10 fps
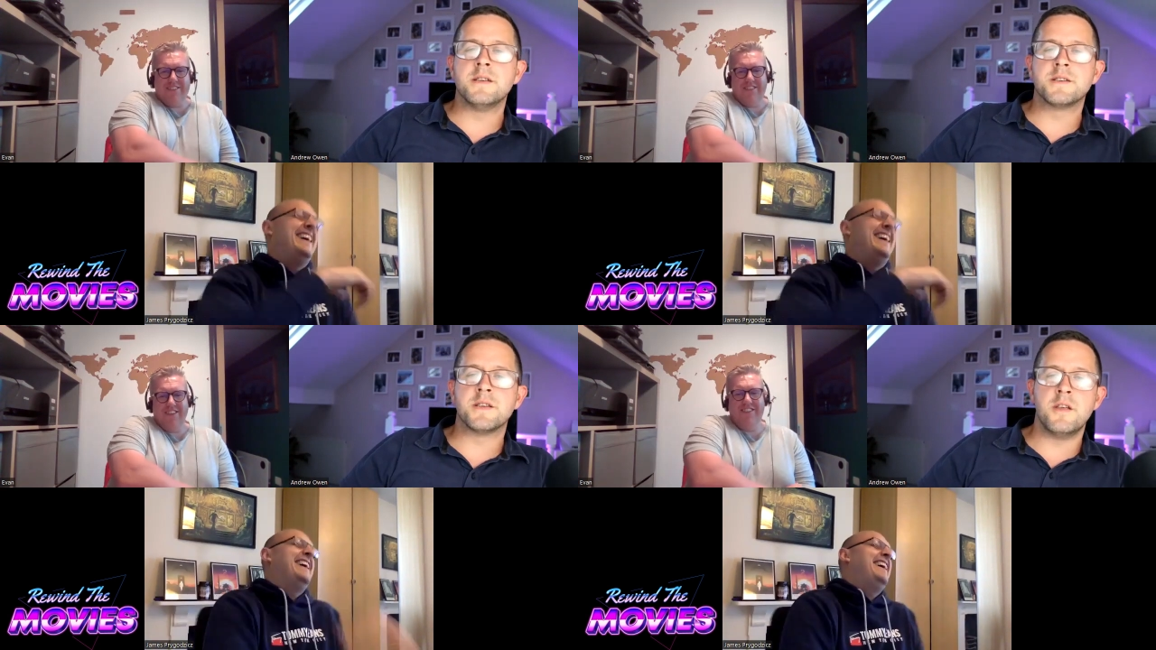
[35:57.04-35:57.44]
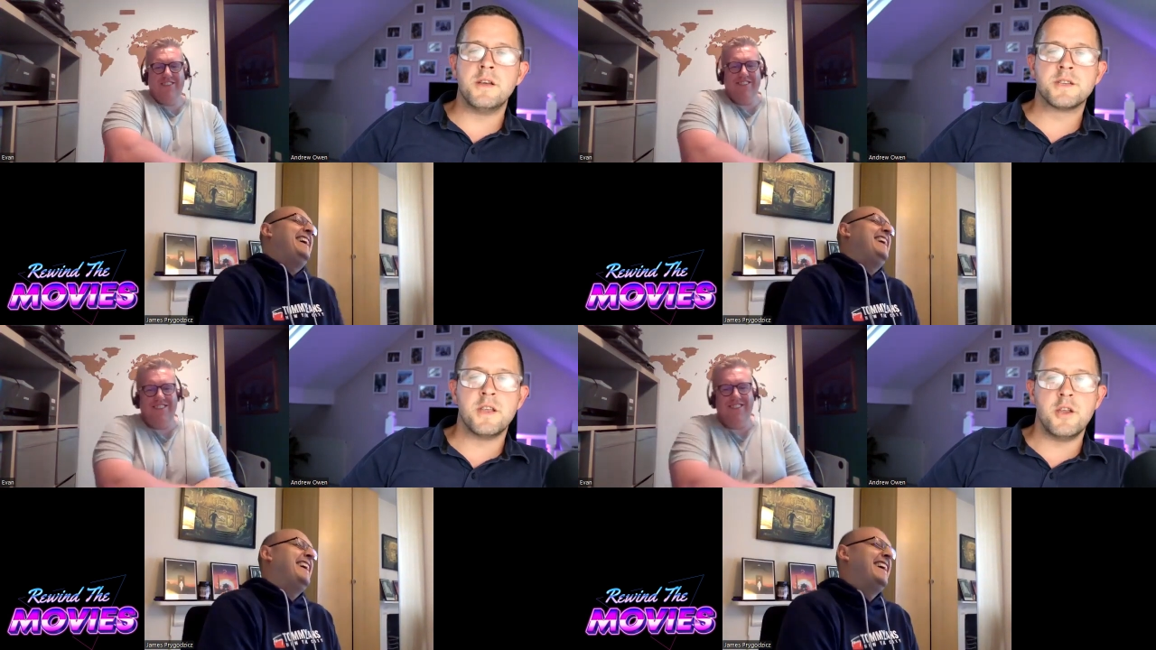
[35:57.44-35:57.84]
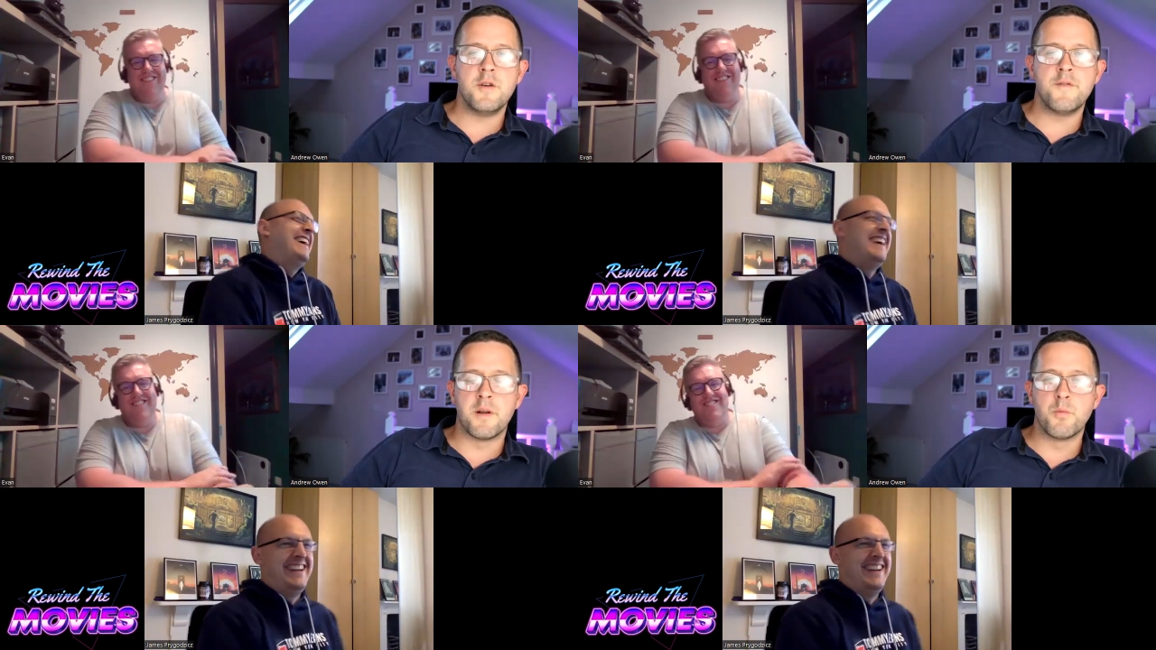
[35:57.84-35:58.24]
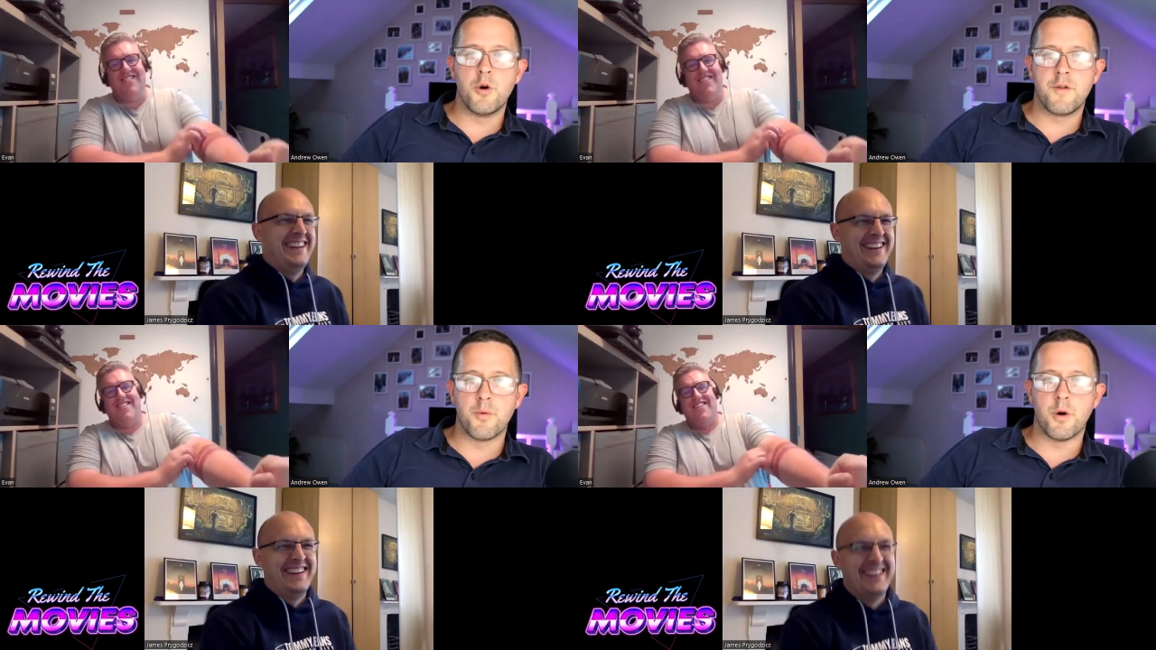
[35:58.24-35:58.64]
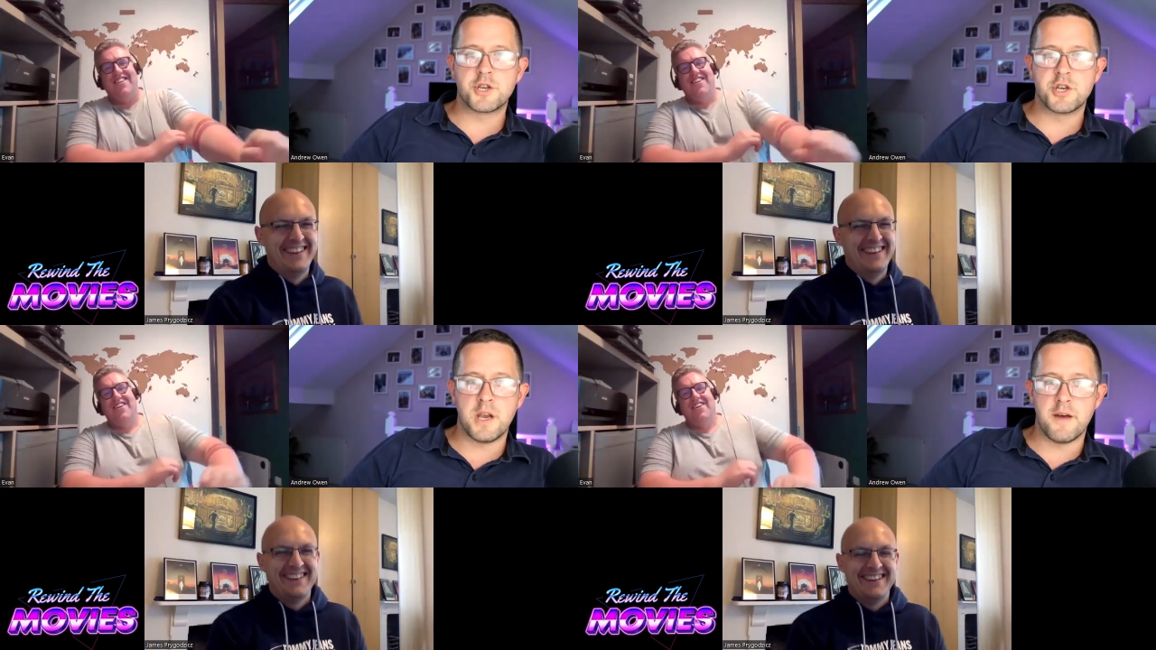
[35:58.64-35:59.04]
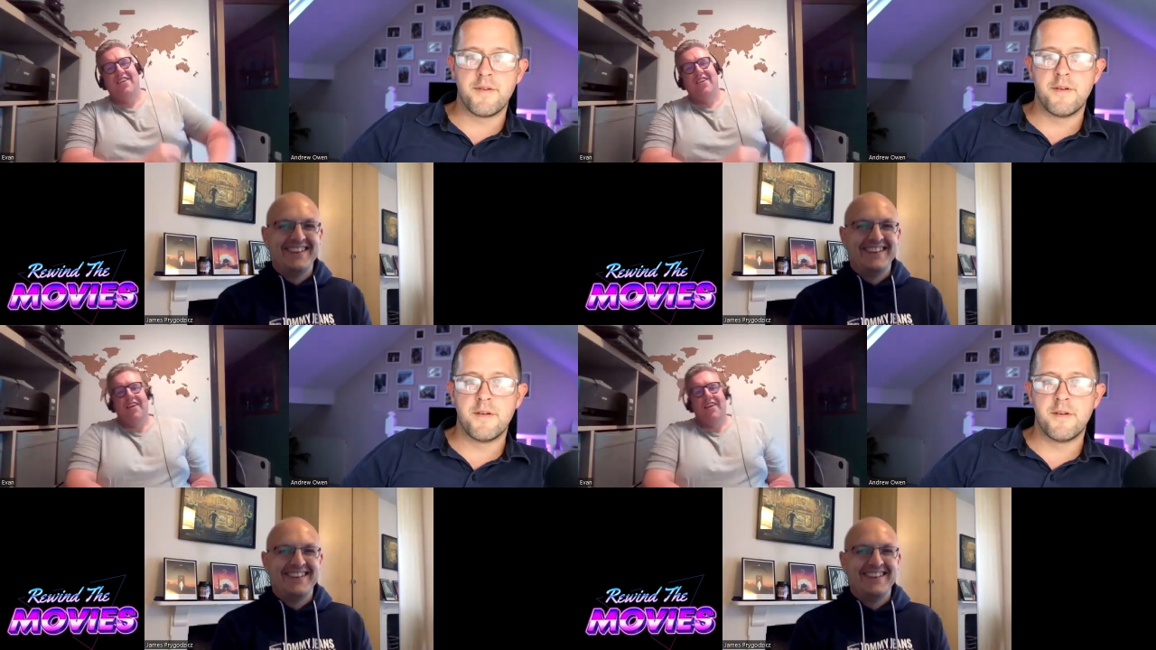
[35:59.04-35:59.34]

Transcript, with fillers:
Speaker 1: isn't is the new film worth watching, Ev?